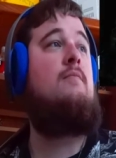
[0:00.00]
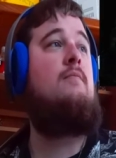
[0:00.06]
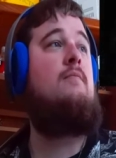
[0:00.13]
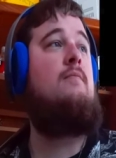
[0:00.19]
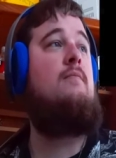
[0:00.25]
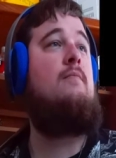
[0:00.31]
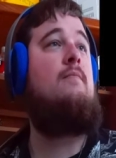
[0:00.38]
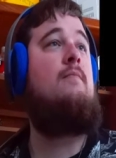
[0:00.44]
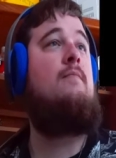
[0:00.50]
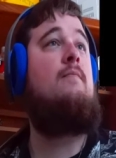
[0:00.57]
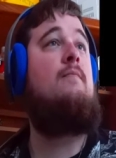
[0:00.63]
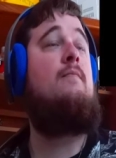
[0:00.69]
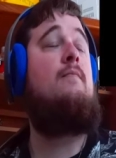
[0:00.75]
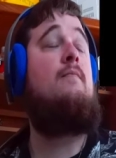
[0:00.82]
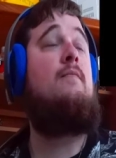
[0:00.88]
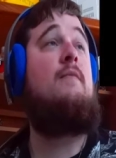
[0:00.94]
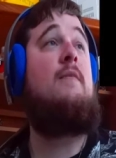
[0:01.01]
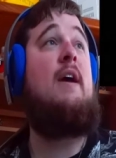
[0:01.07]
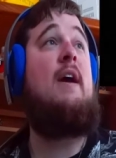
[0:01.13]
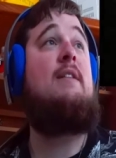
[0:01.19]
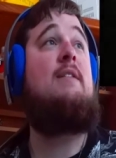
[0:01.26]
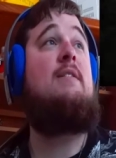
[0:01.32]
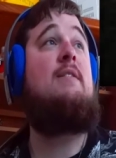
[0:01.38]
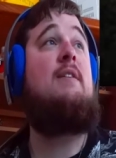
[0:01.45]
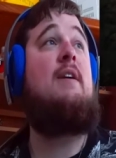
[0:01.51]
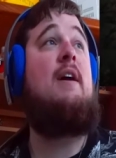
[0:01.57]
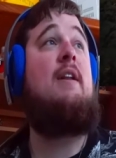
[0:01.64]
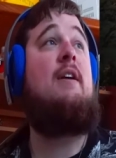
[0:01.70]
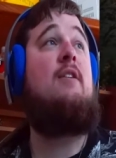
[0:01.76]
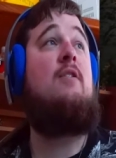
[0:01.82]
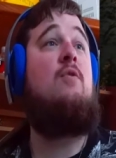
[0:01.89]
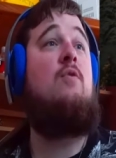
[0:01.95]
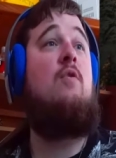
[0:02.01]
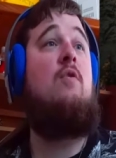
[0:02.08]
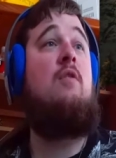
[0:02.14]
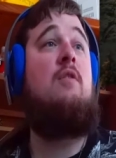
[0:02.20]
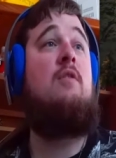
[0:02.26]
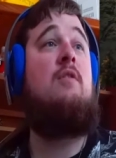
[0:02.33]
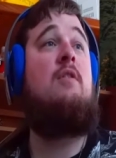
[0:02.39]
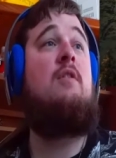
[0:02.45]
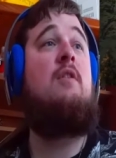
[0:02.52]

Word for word: Hmm. That's kind of cool.